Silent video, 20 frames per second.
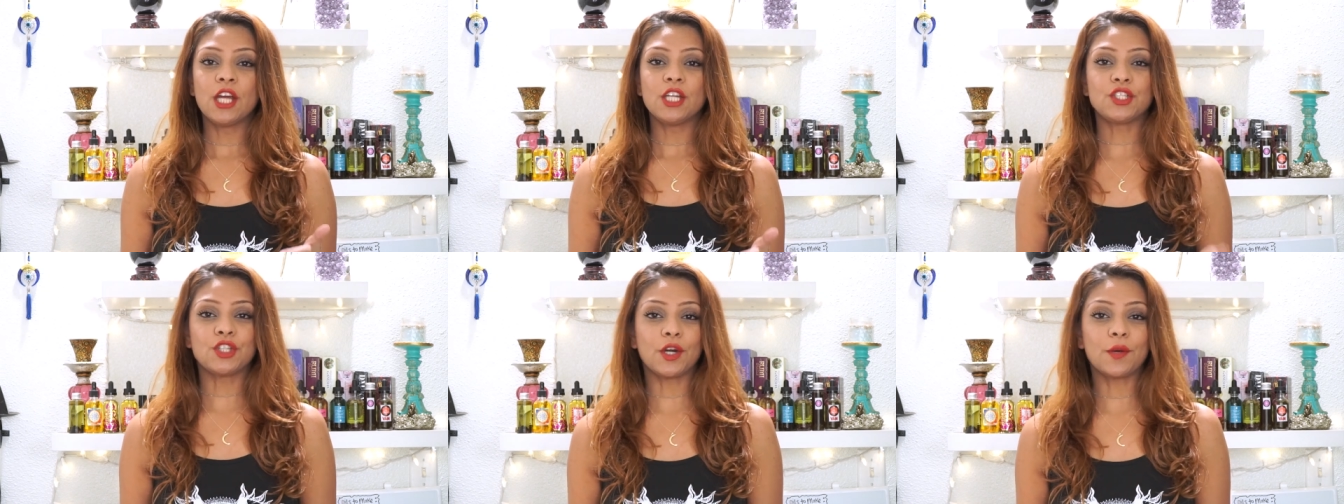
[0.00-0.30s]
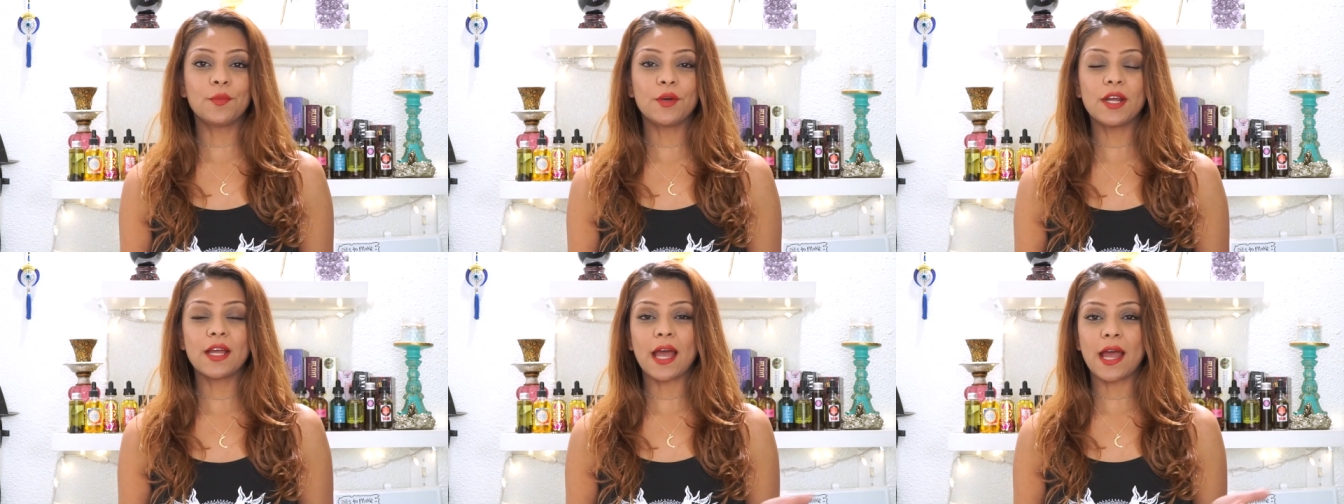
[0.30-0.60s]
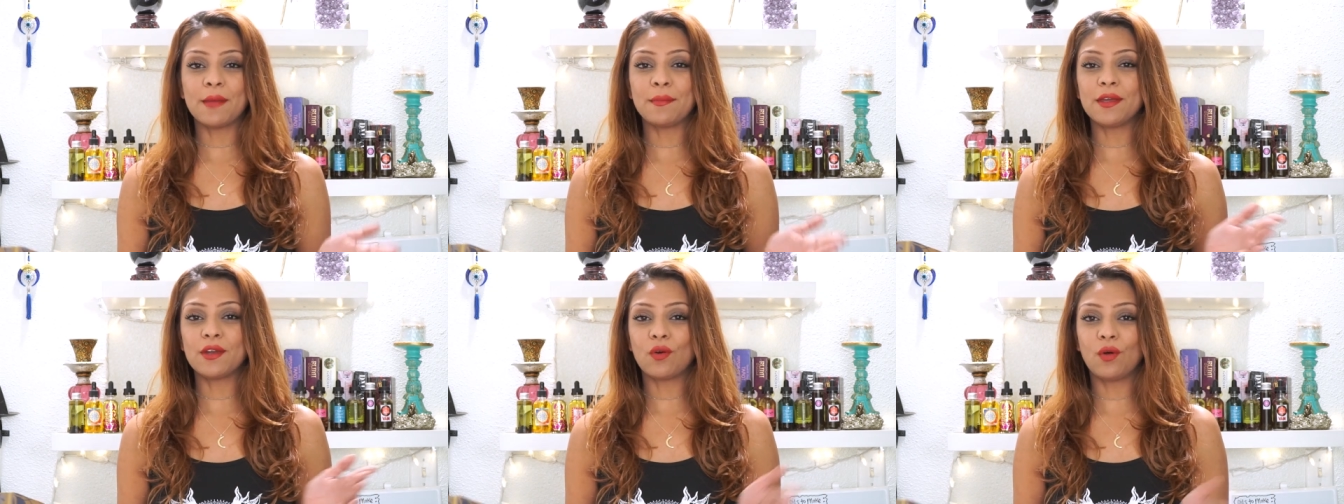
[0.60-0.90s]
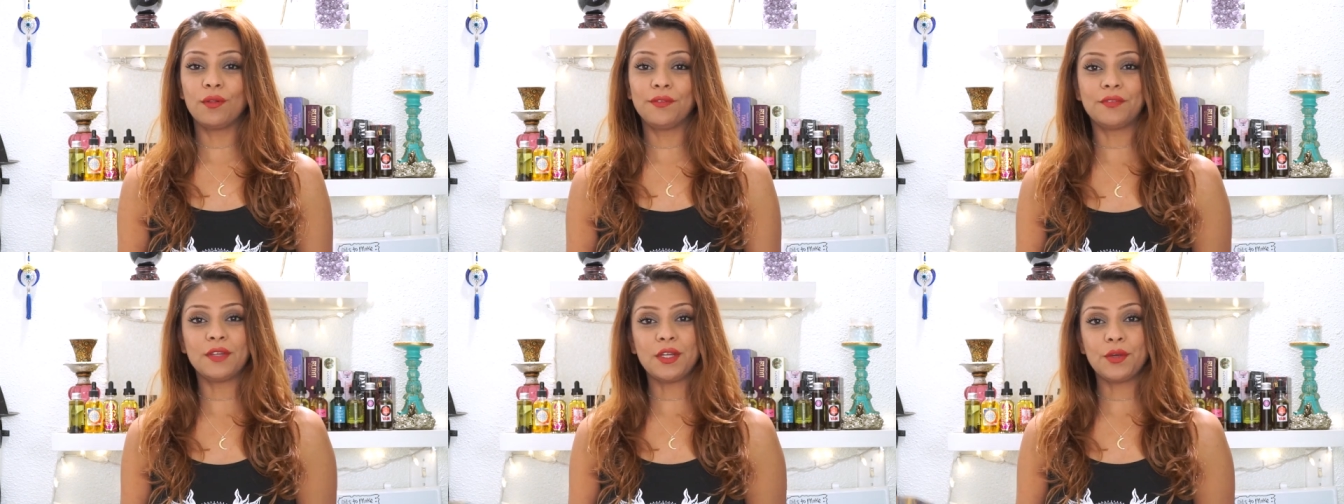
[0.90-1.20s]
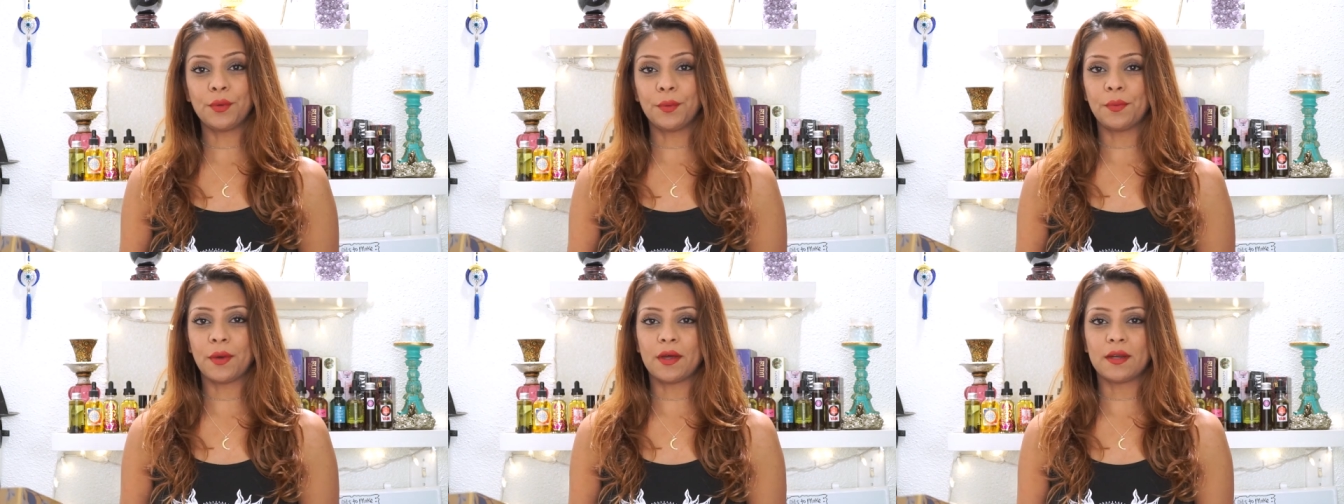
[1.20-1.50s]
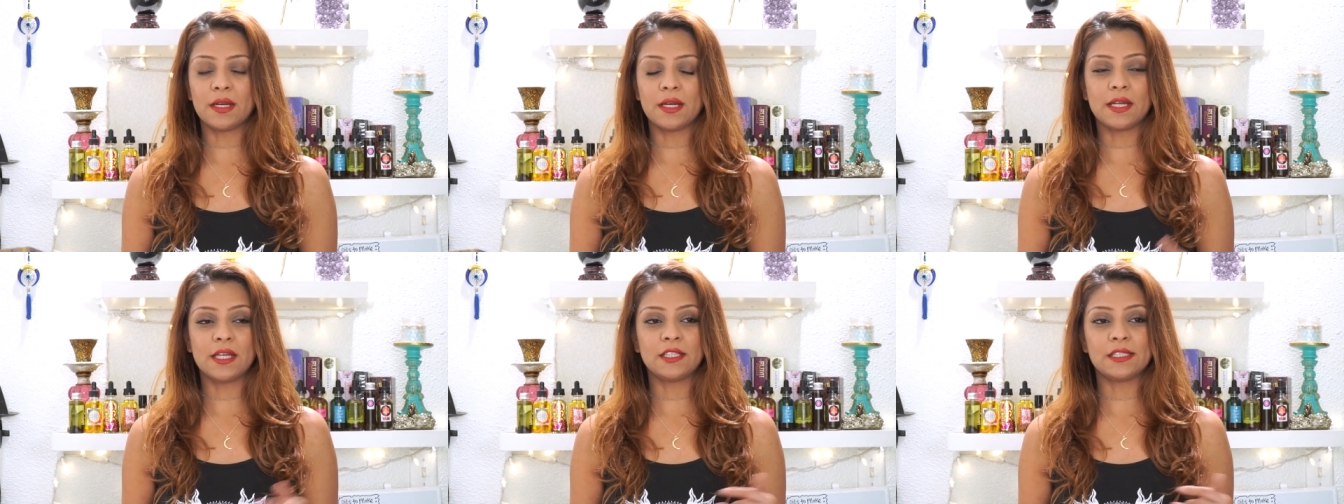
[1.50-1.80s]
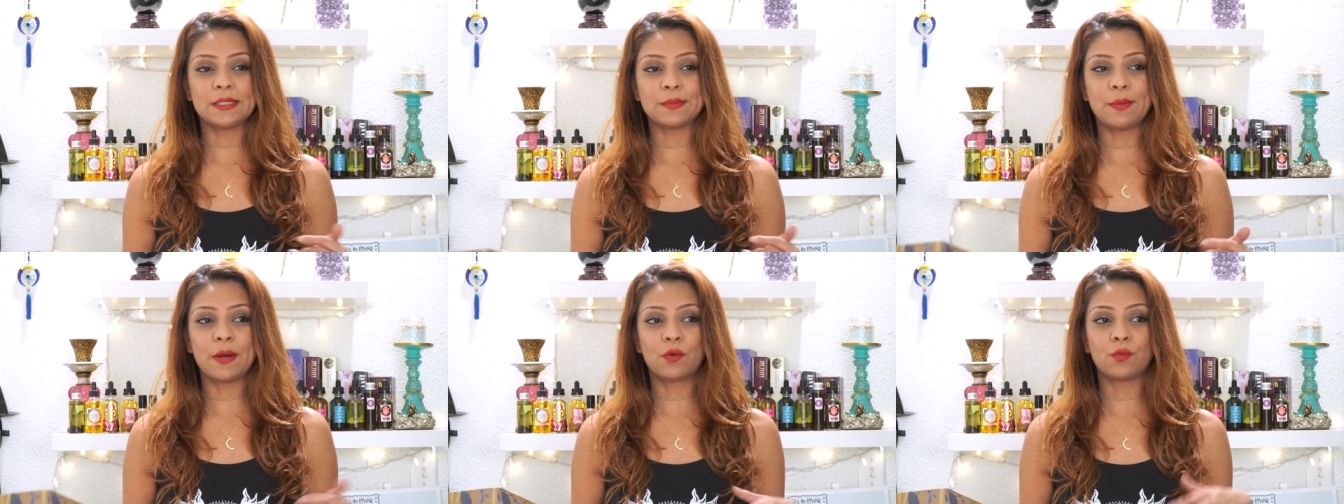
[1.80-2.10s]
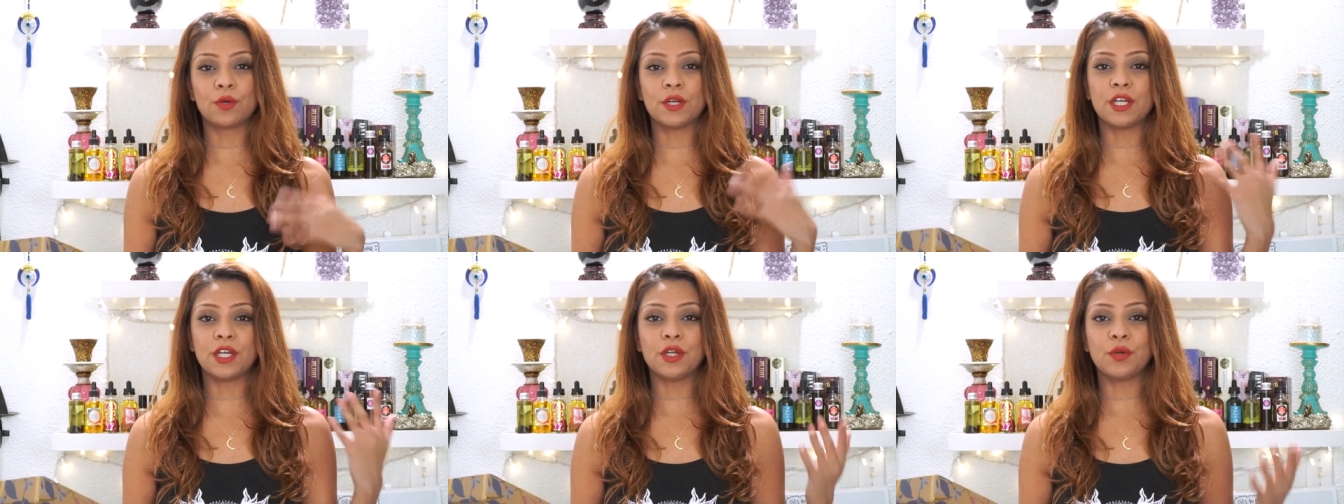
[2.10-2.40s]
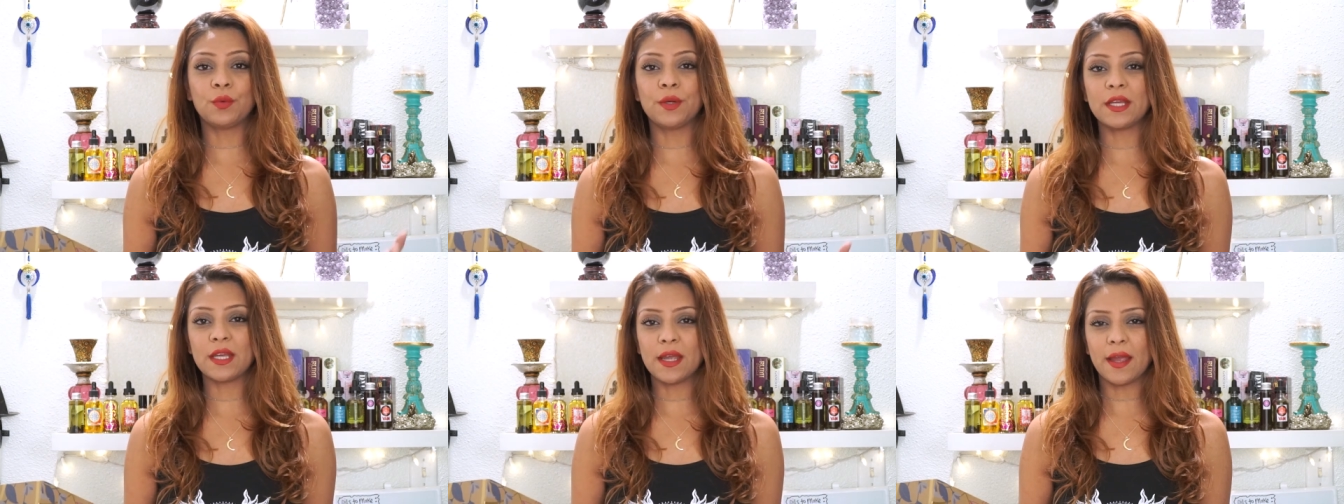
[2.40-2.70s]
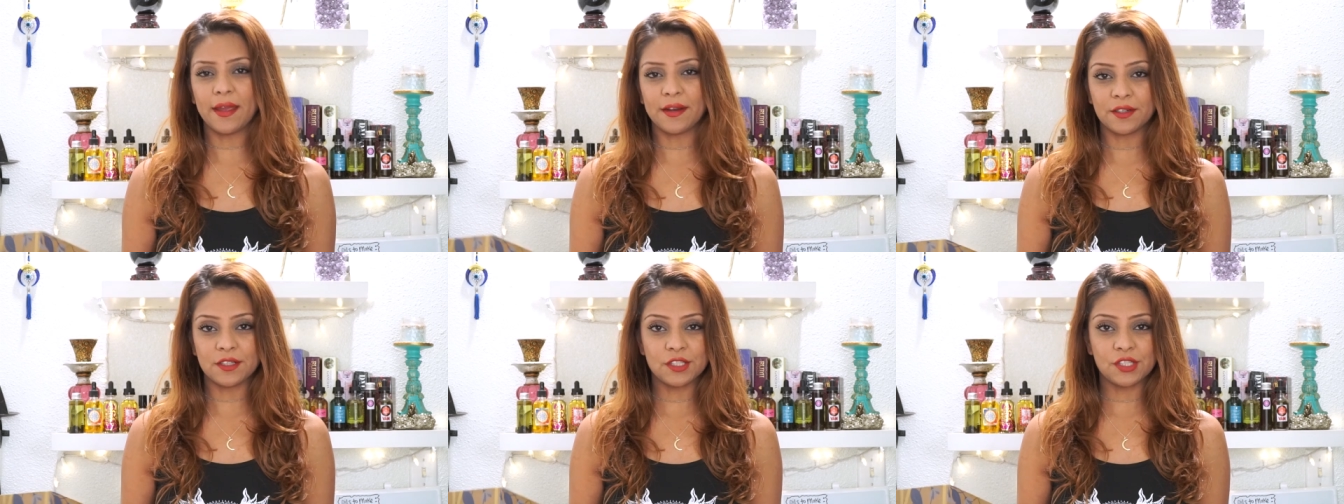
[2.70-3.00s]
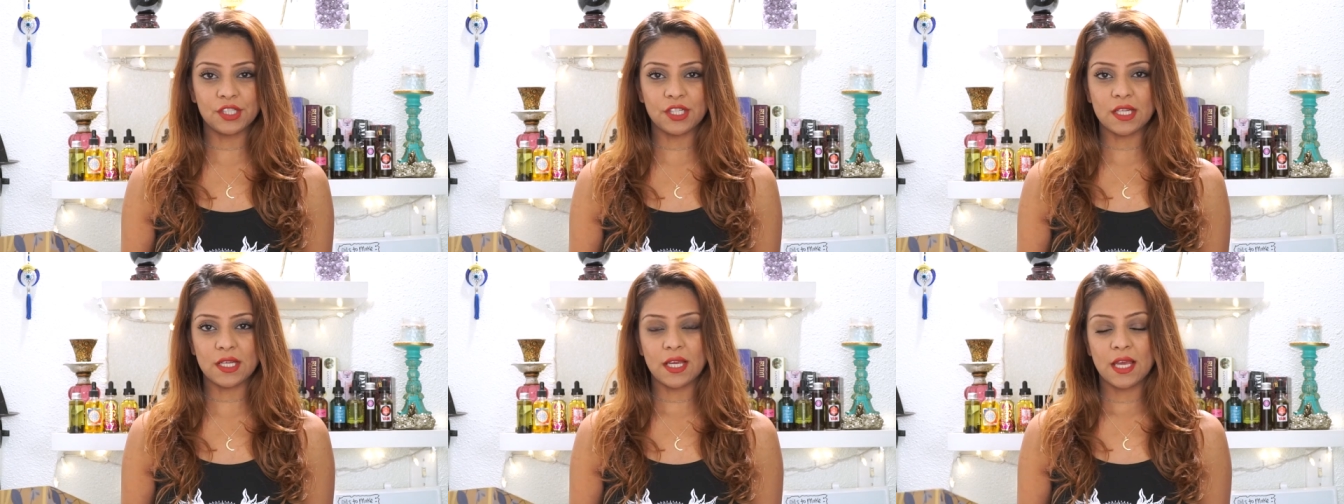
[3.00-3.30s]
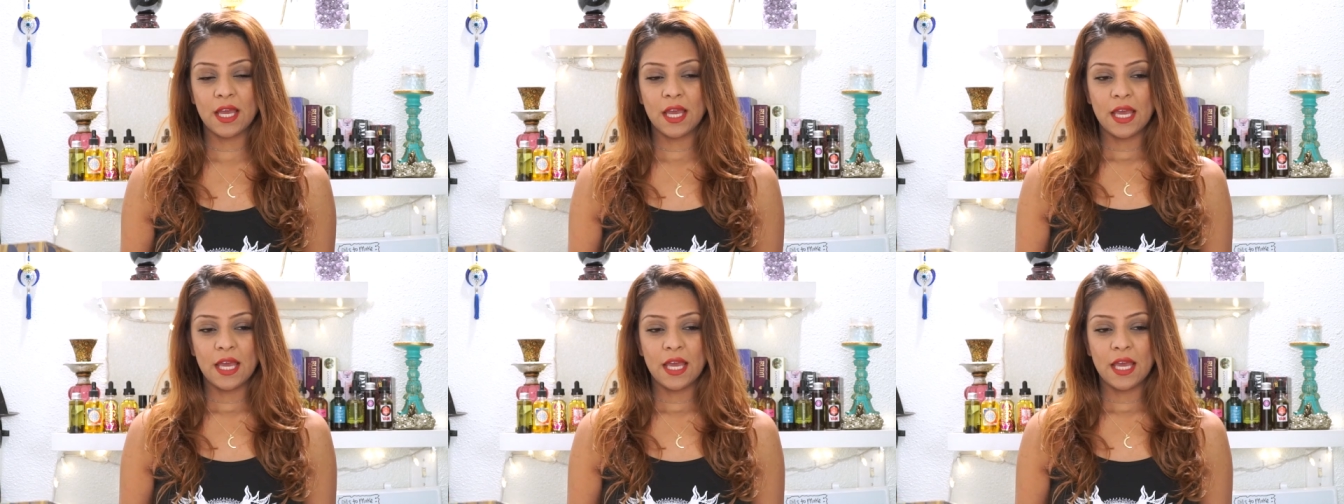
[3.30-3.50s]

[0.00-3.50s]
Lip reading: Turmeric, I made a whole video about it. It's about renewing energy.